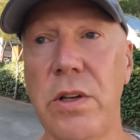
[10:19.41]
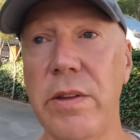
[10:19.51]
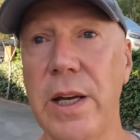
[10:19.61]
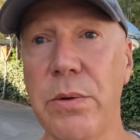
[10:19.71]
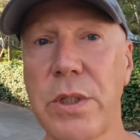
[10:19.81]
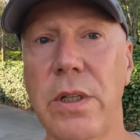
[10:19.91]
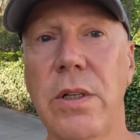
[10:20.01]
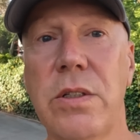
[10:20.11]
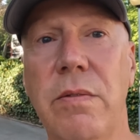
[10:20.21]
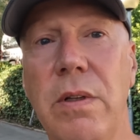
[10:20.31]
on the
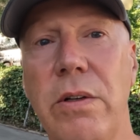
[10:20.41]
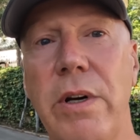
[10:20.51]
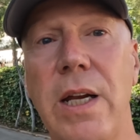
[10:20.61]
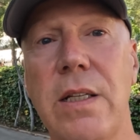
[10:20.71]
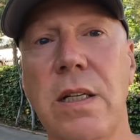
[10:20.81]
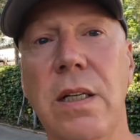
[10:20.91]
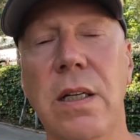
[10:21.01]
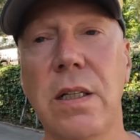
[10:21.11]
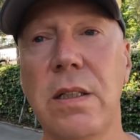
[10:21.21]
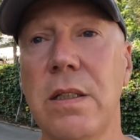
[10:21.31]
outskirts of Lorette,
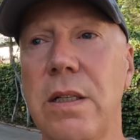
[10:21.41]
and